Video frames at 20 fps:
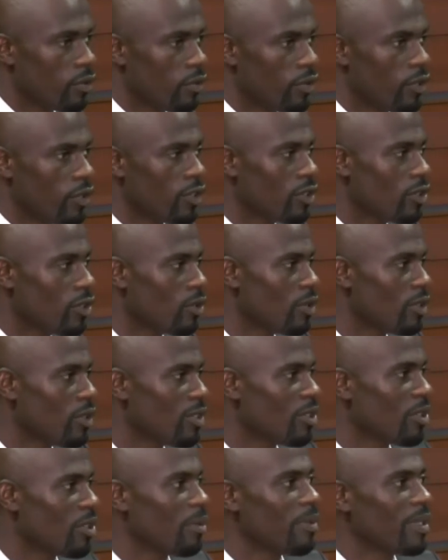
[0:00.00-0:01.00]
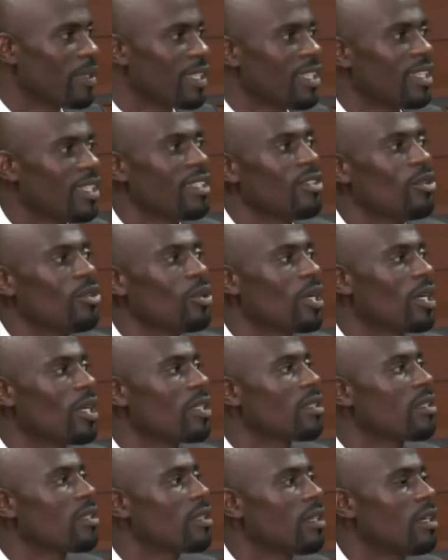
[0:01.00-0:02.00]
first do the job and then look
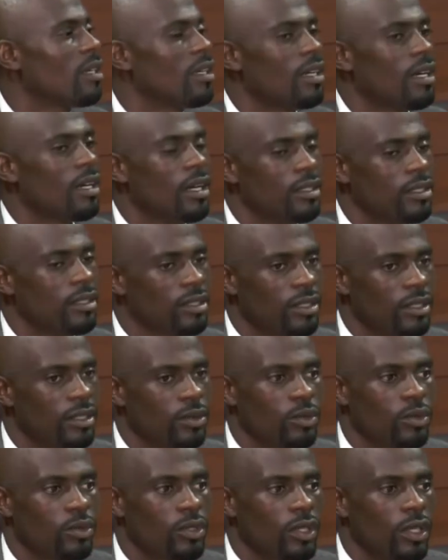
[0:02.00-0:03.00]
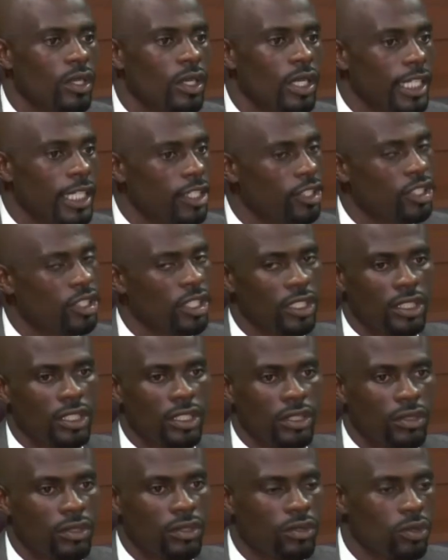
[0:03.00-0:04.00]
at uh, other teams. It's just
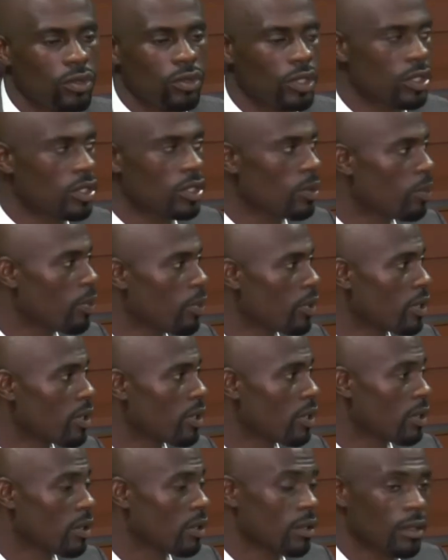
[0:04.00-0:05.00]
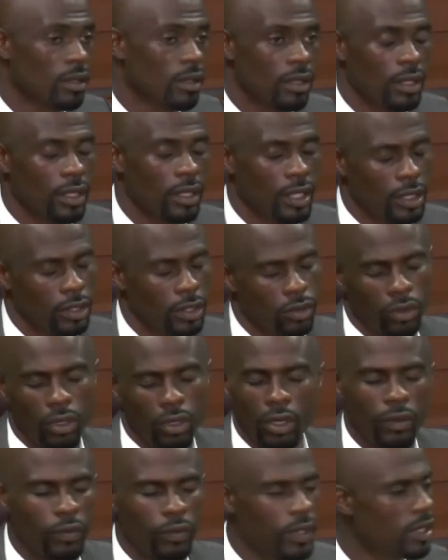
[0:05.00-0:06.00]
too disappointing. Uh, you
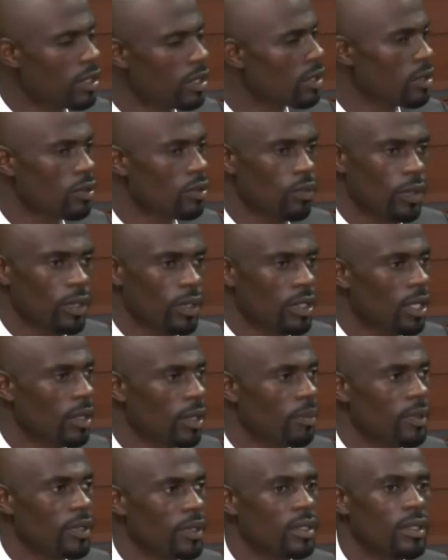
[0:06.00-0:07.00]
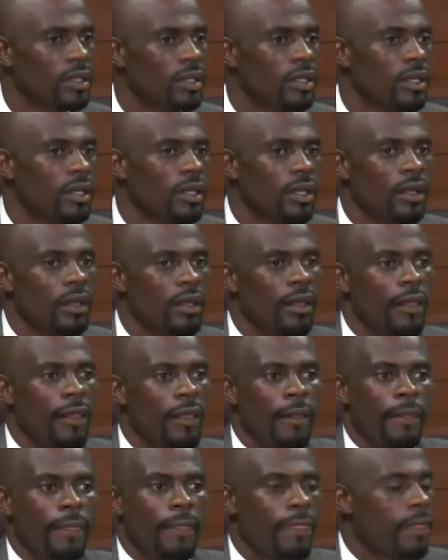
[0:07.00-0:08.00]
all witnessed what's happened.
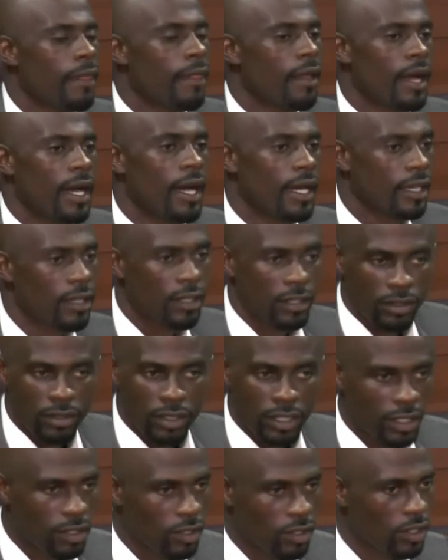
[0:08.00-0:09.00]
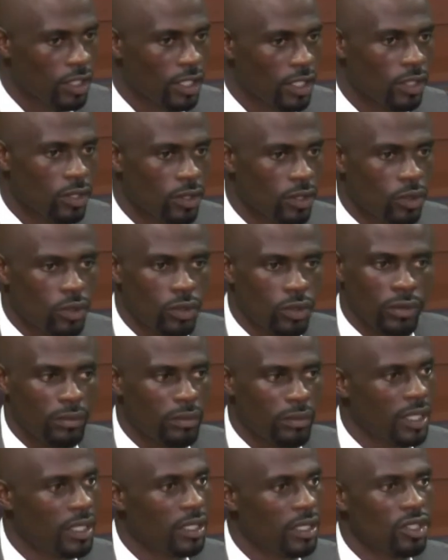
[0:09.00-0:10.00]
I did not and couldn't
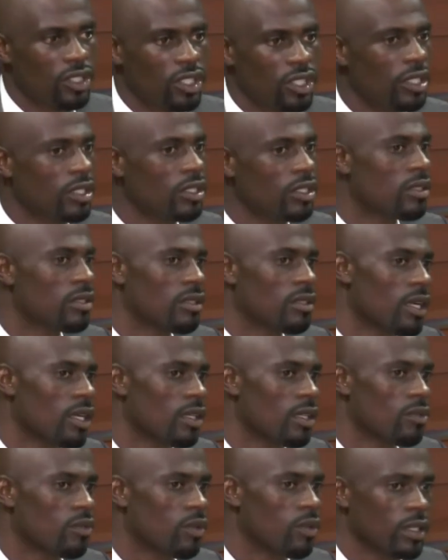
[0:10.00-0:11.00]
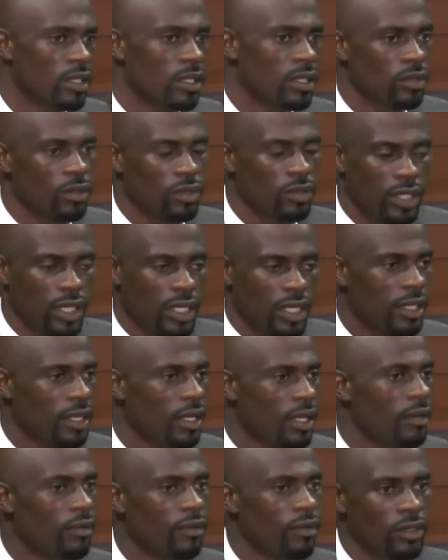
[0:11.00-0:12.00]
make a change at 1 0 second
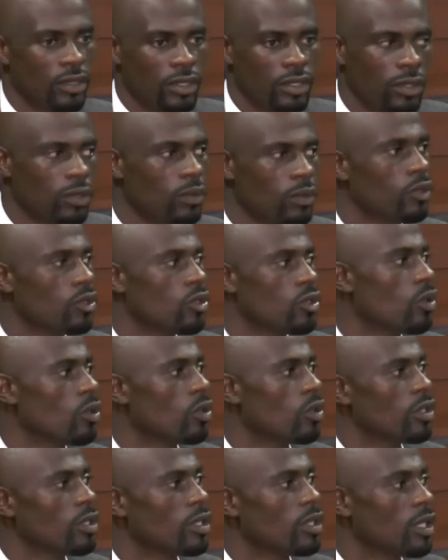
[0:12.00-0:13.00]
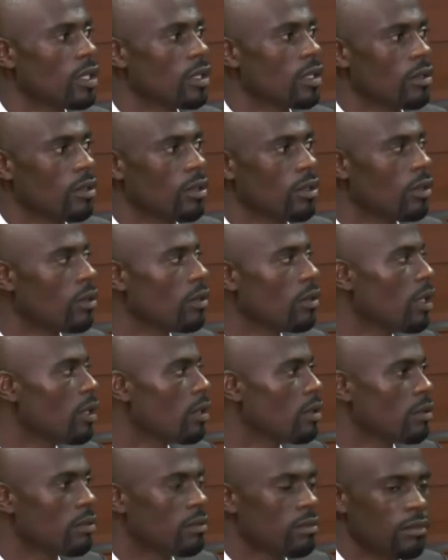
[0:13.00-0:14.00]
half until we scored a second goal,
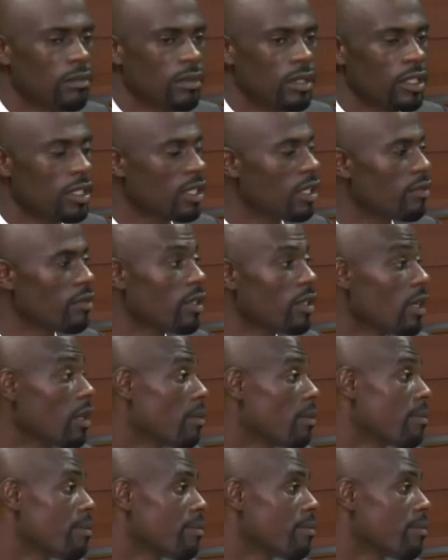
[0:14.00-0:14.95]
and it never came,